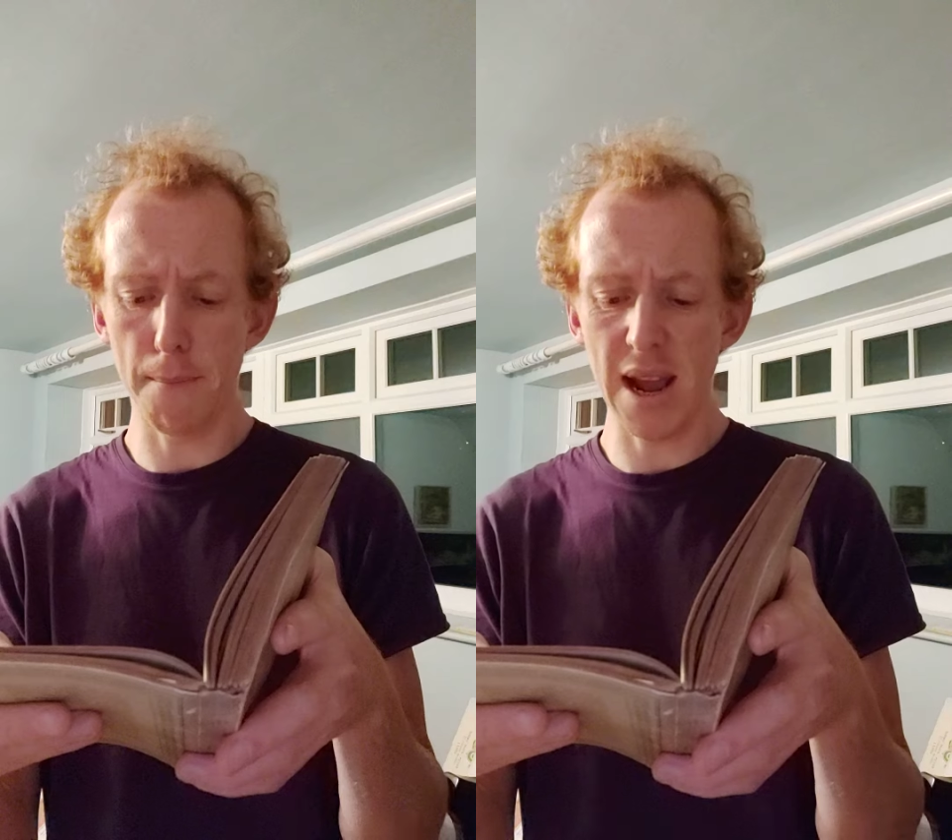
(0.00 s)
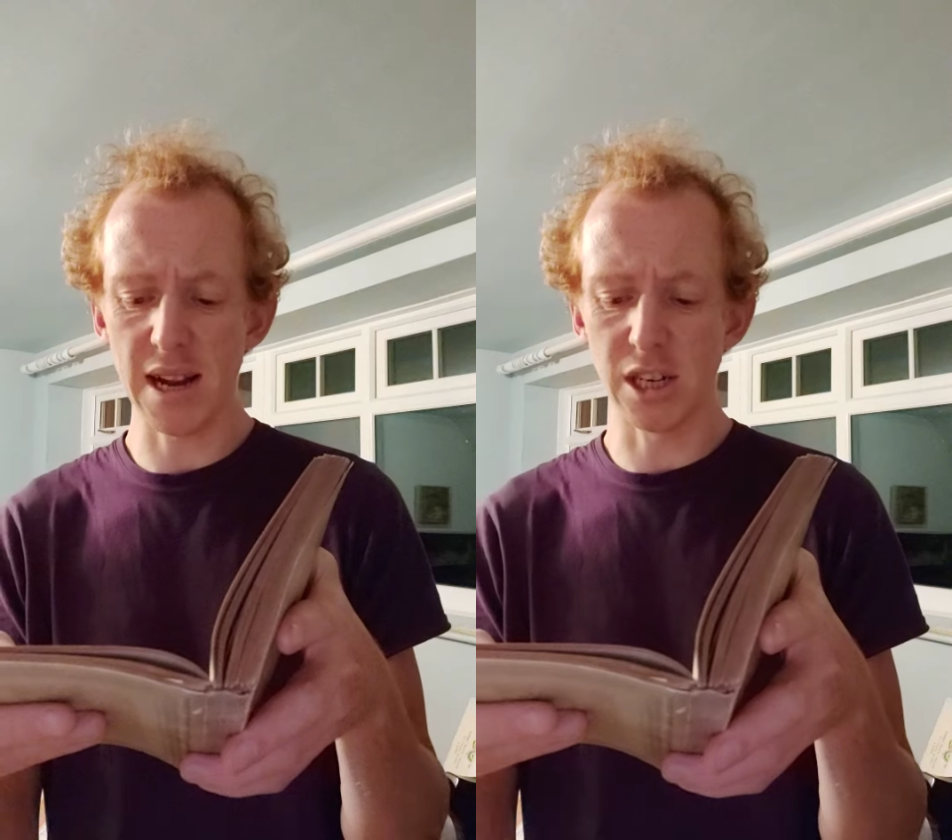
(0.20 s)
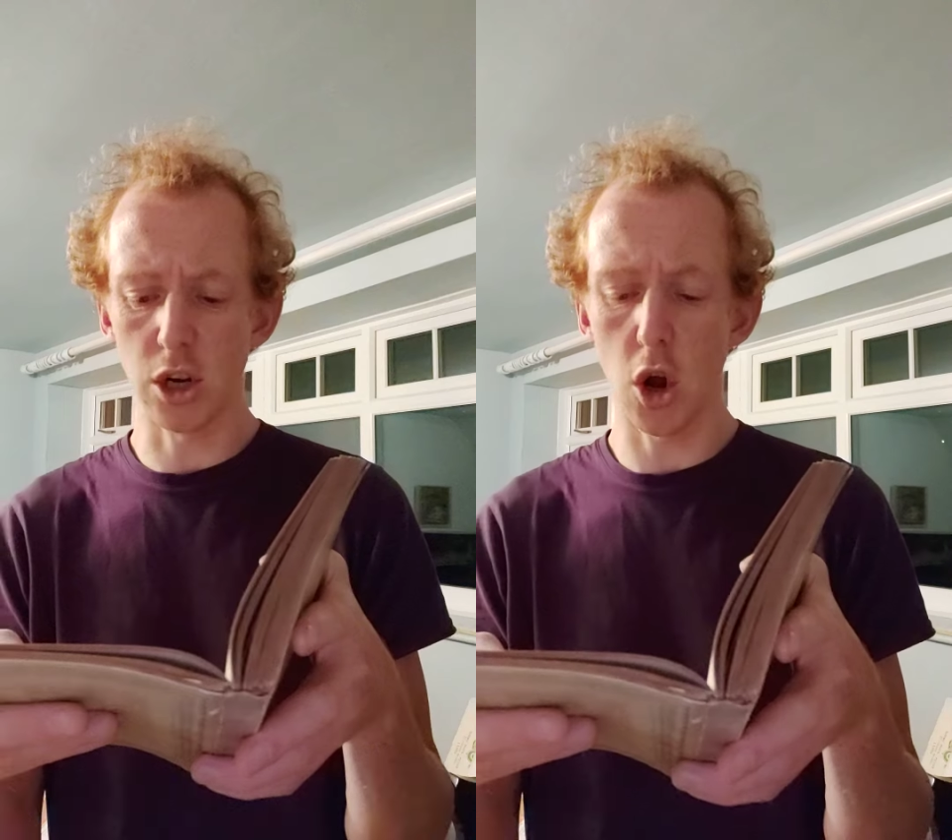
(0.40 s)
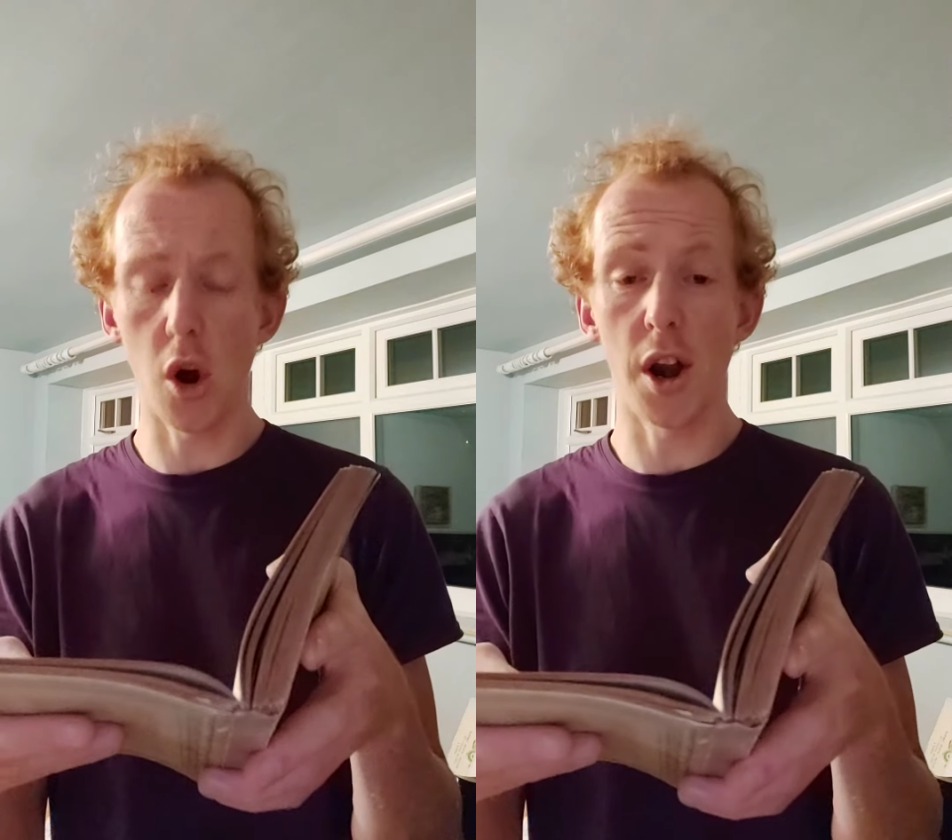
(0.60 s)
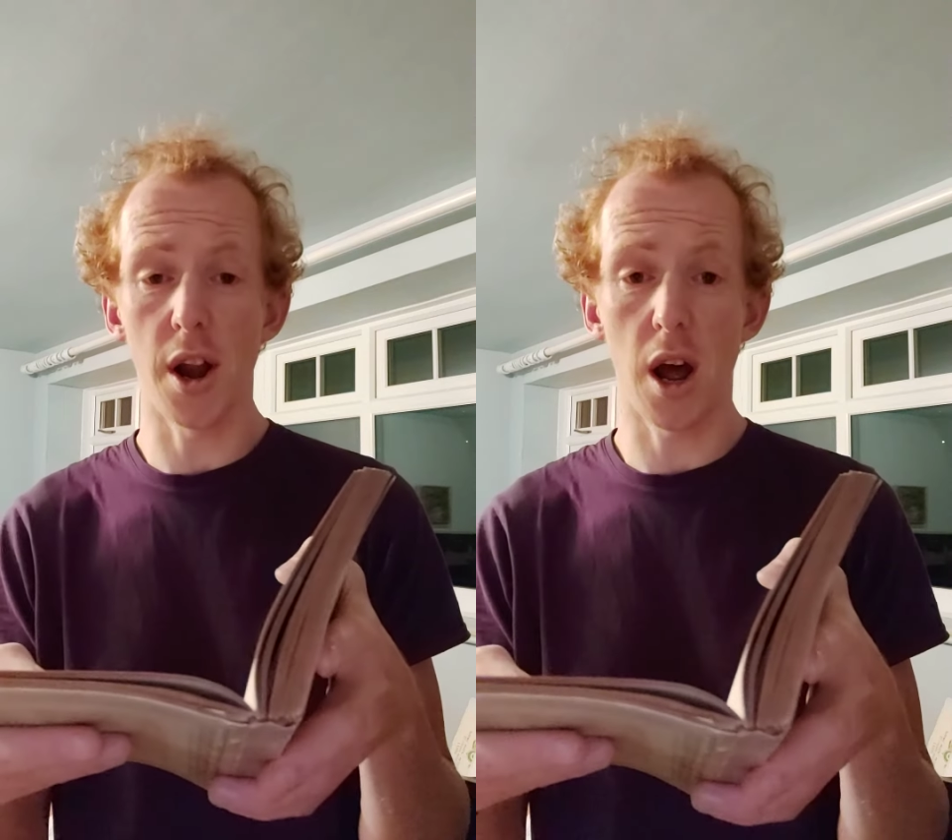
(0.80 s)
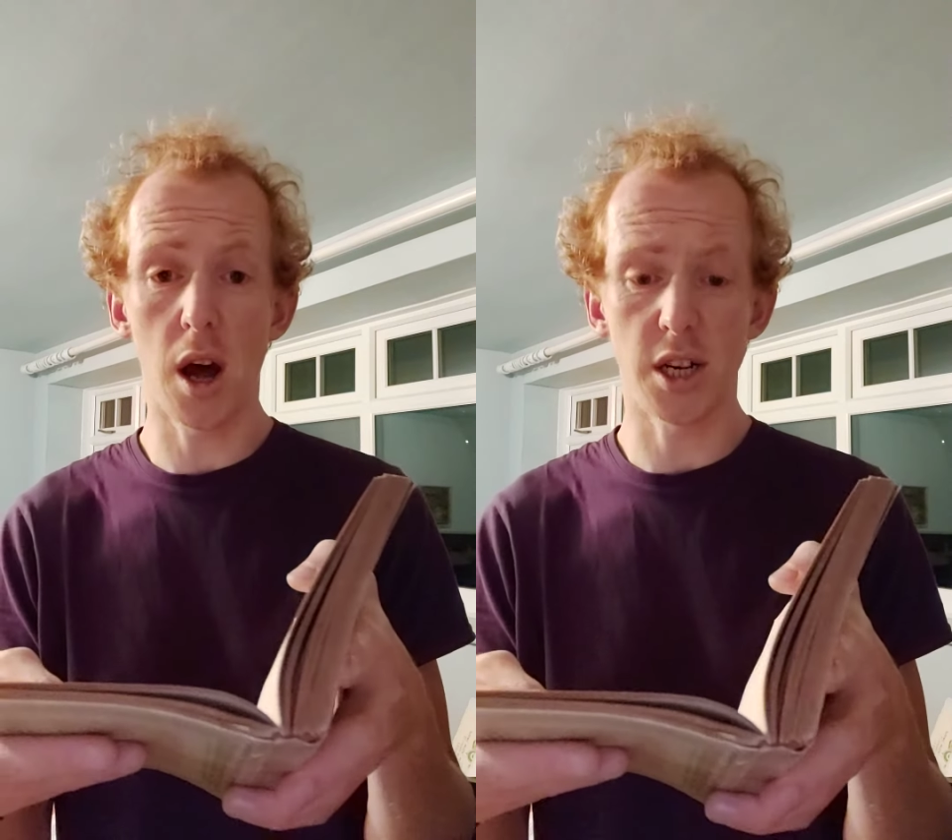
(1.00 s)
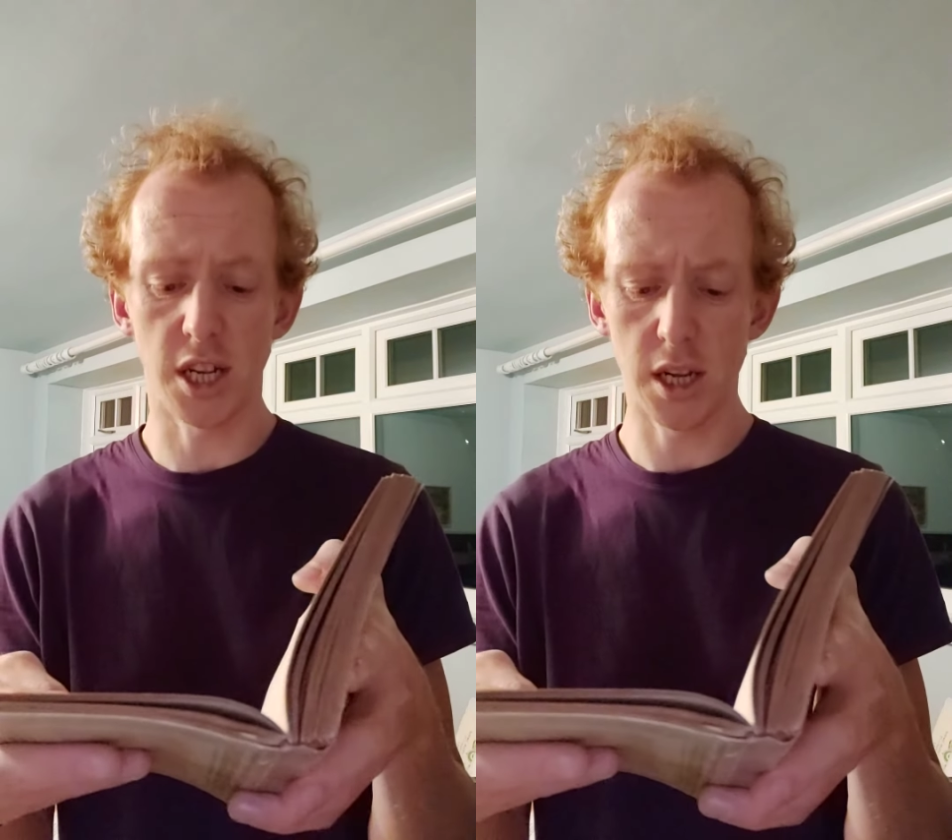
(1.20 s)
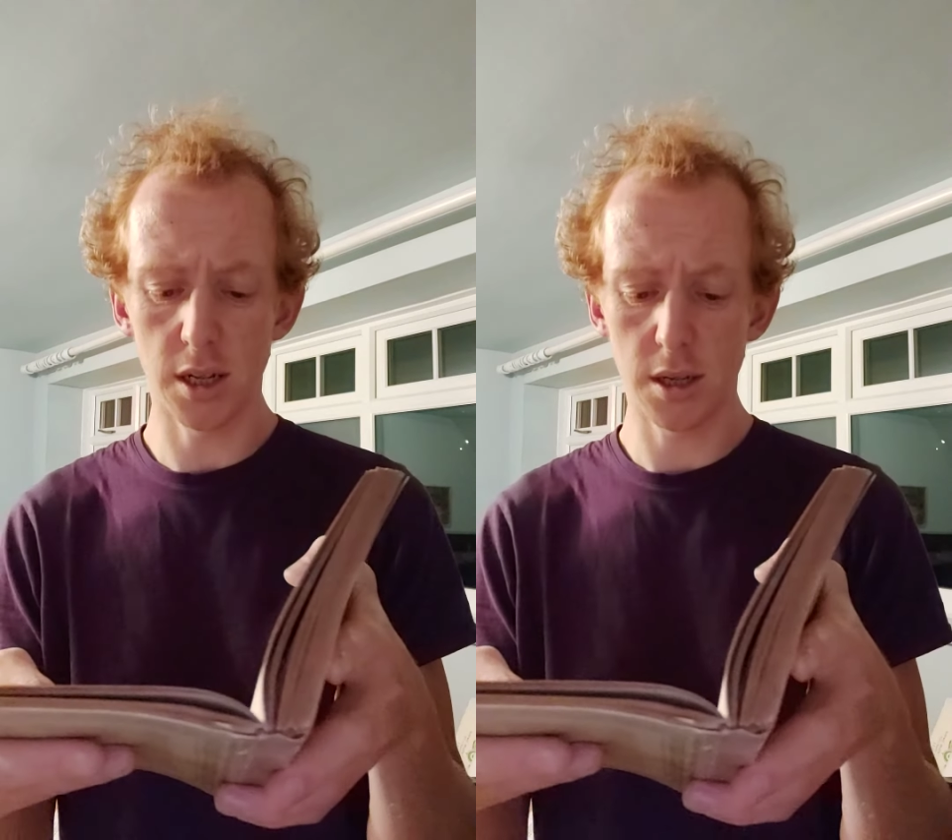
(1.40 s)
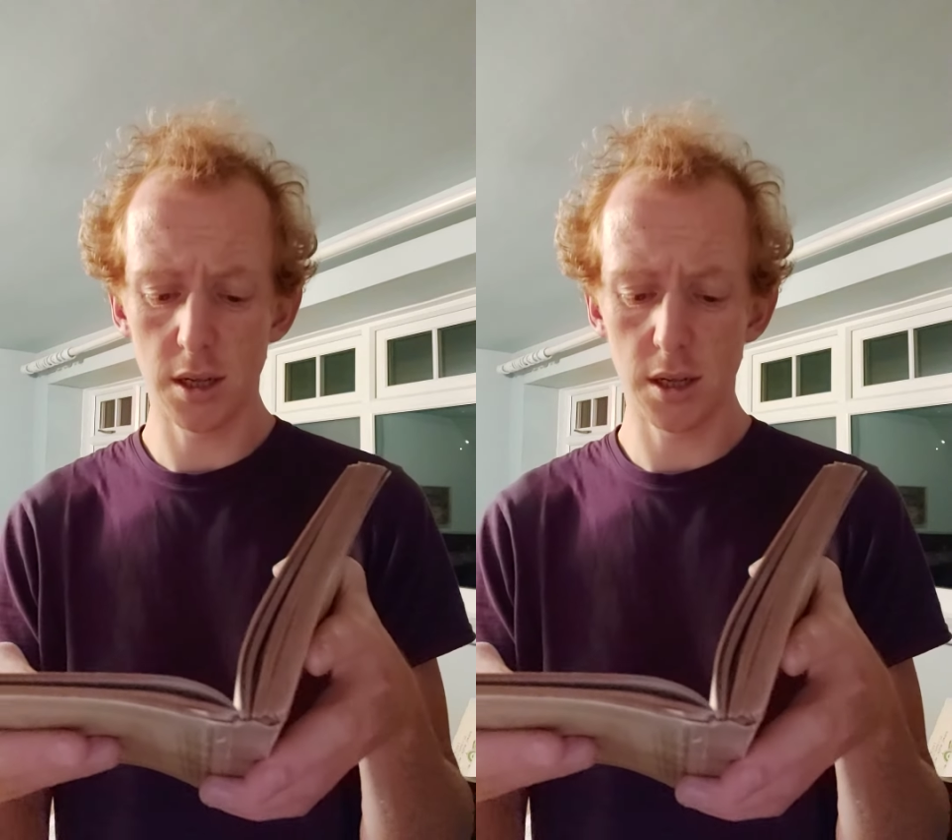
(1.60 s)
made long and arter.